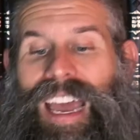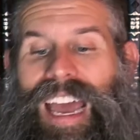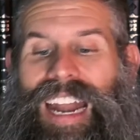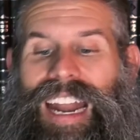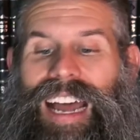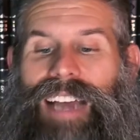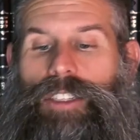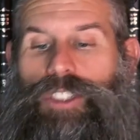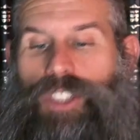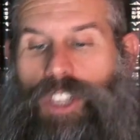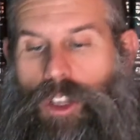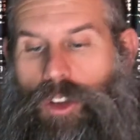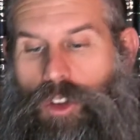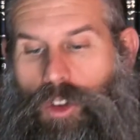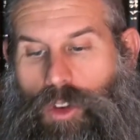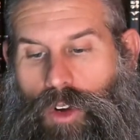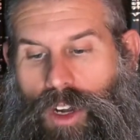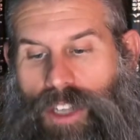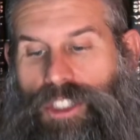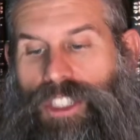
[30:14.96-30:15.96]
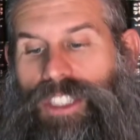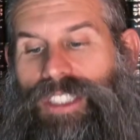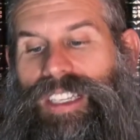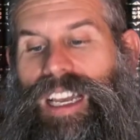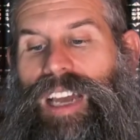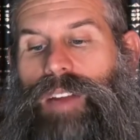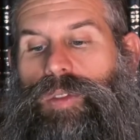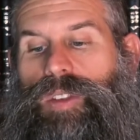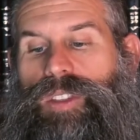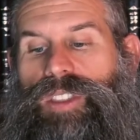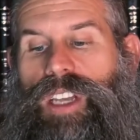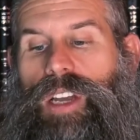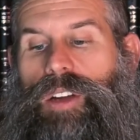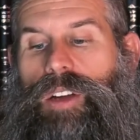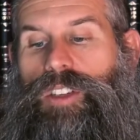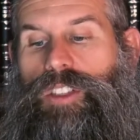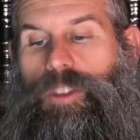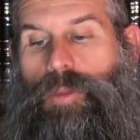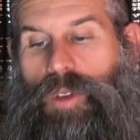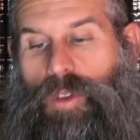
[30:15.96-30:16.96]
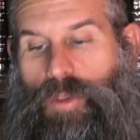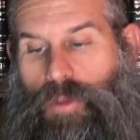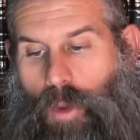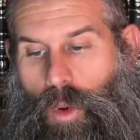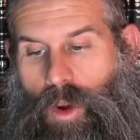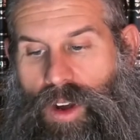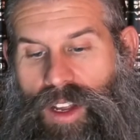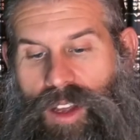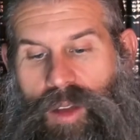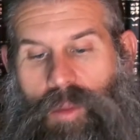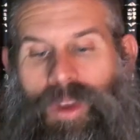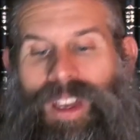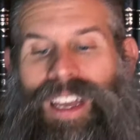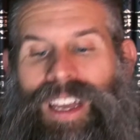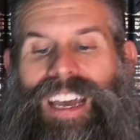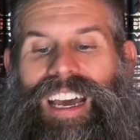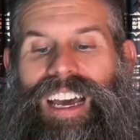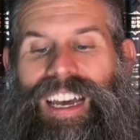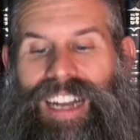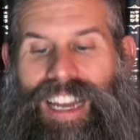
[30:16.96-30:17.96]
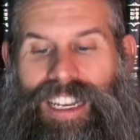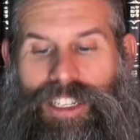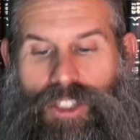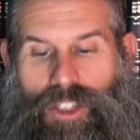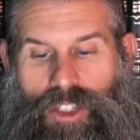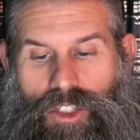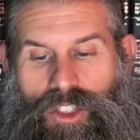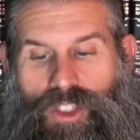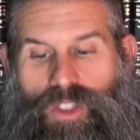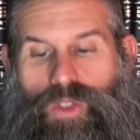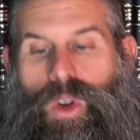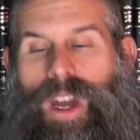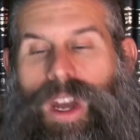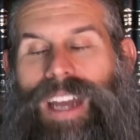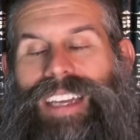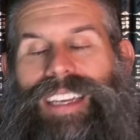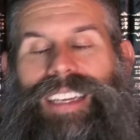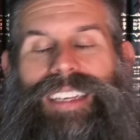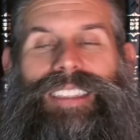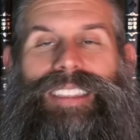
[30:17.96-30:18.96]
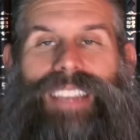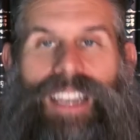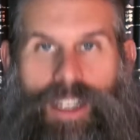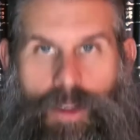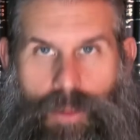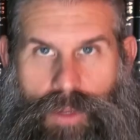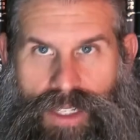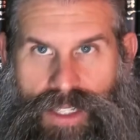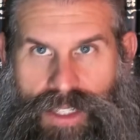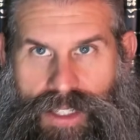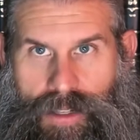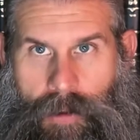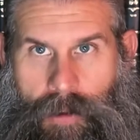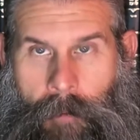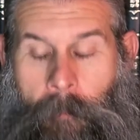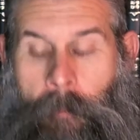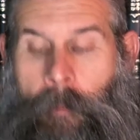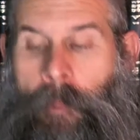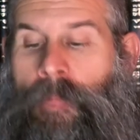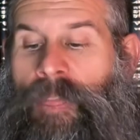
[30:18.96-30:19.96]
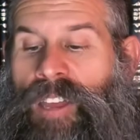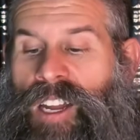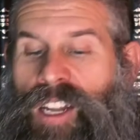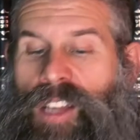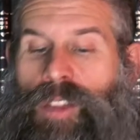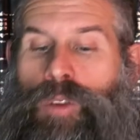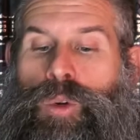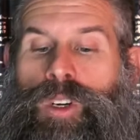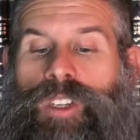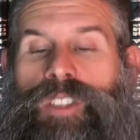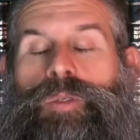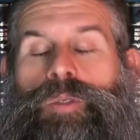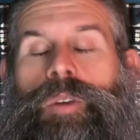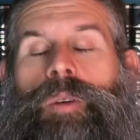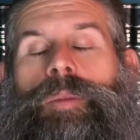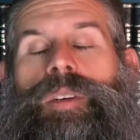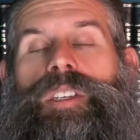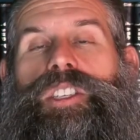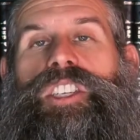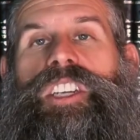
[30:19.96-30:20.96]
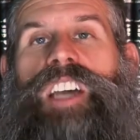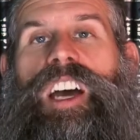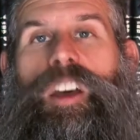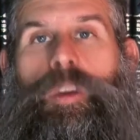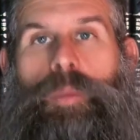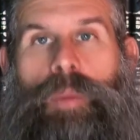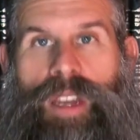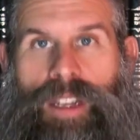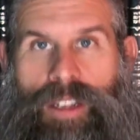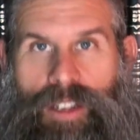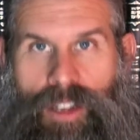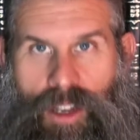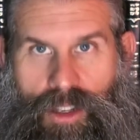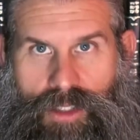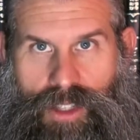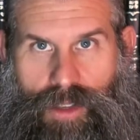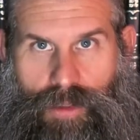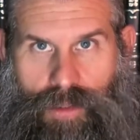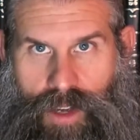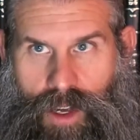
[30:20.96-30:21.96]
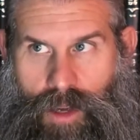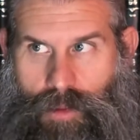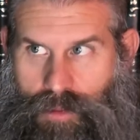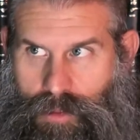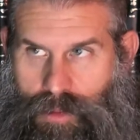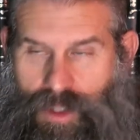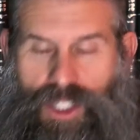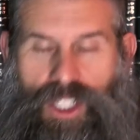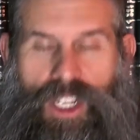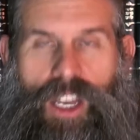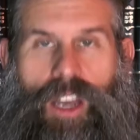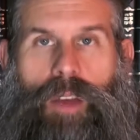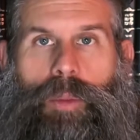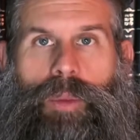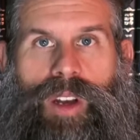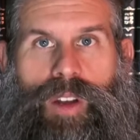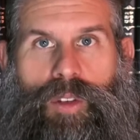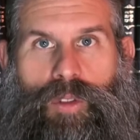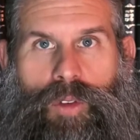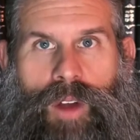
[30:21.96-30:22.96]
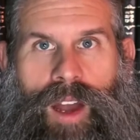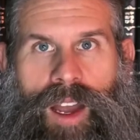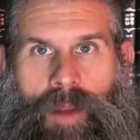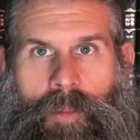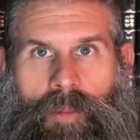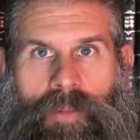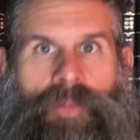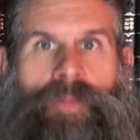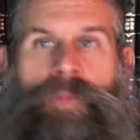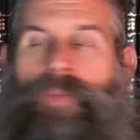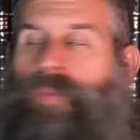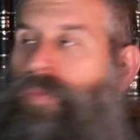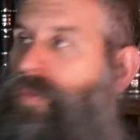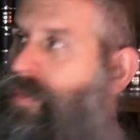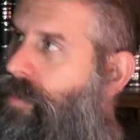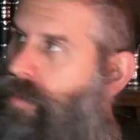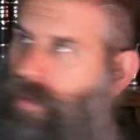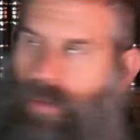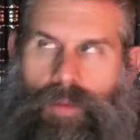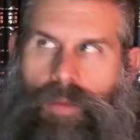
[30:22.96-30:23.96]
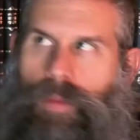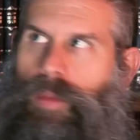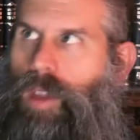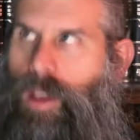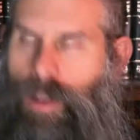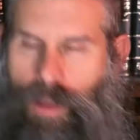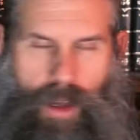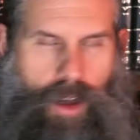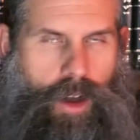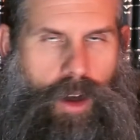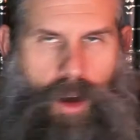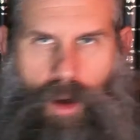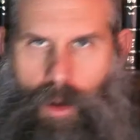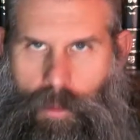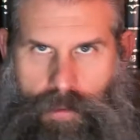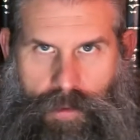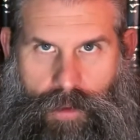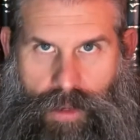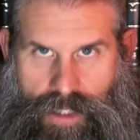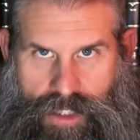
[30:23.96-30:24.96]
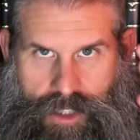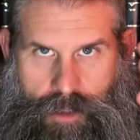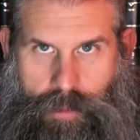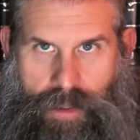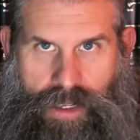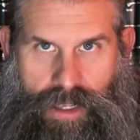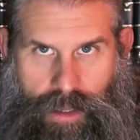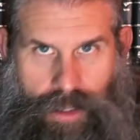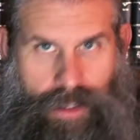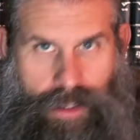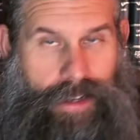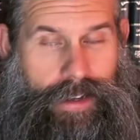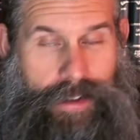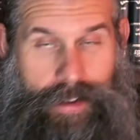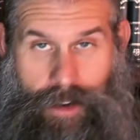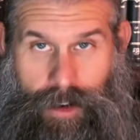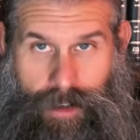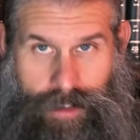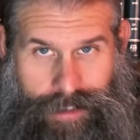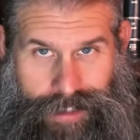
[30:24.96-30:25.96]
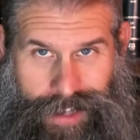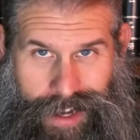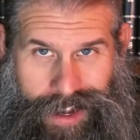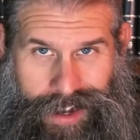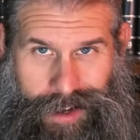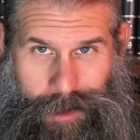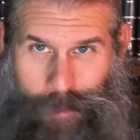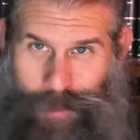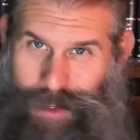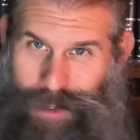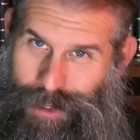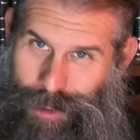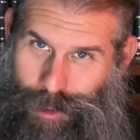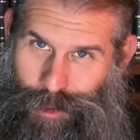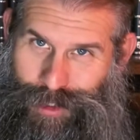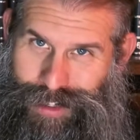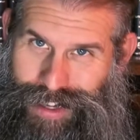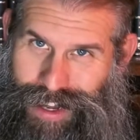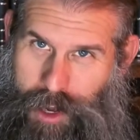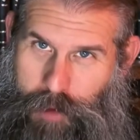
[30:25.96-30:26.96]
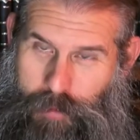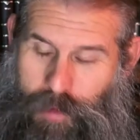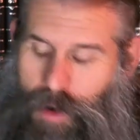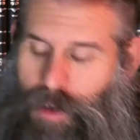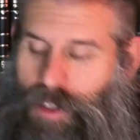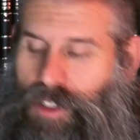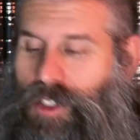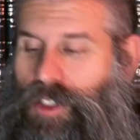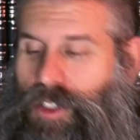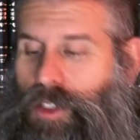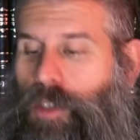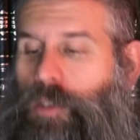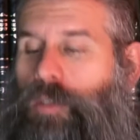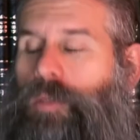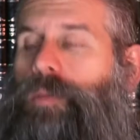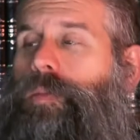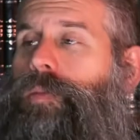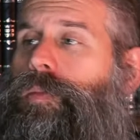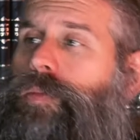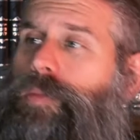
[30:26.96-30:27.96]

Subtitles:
And I shall crush his adversaries before him, and I shall strike his enemies. In other words, when Mashiach ben Yosef comes, Mashiach ben Ephraim, hopefully speedily in our time, in our day, very soon,